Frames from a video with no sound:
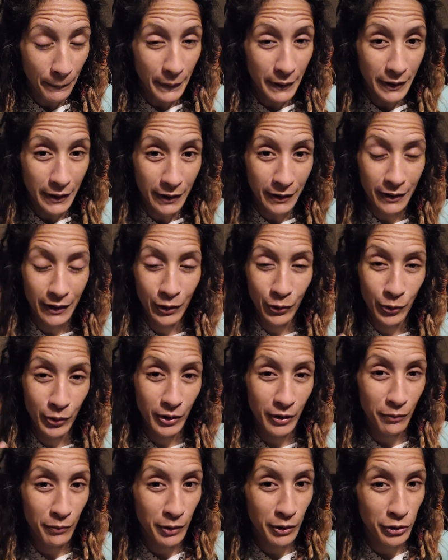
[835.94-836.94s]
but then they don't
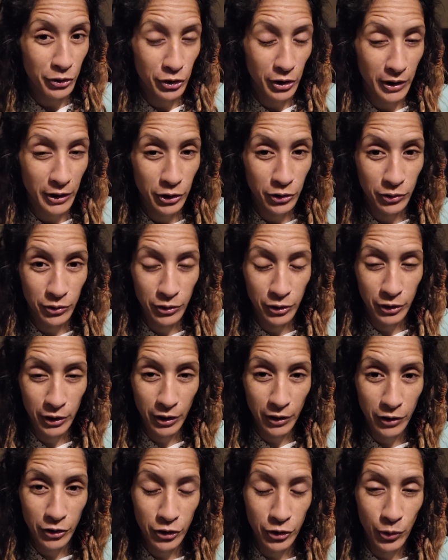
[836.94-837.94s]
give me a chance to
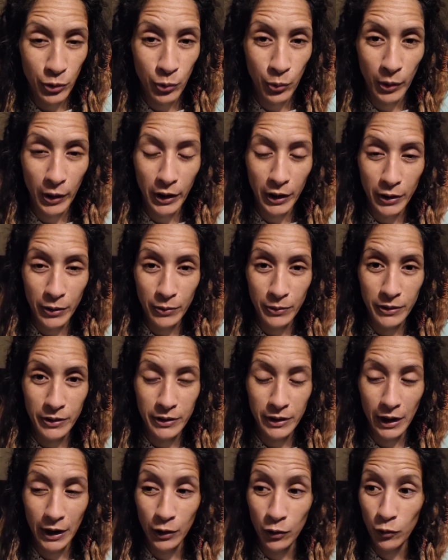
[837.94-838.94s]
share so what i do is
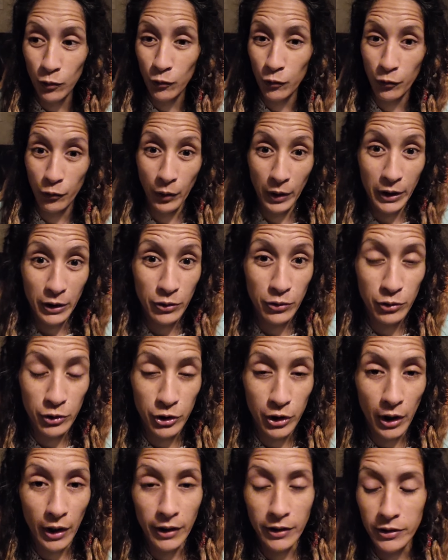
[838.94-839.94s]
i don't fight to
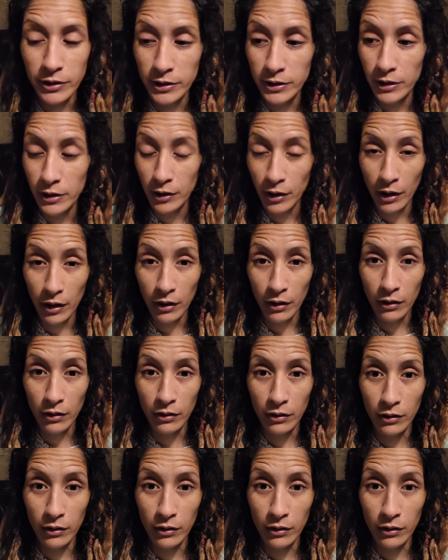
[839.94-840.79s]
share i just like hey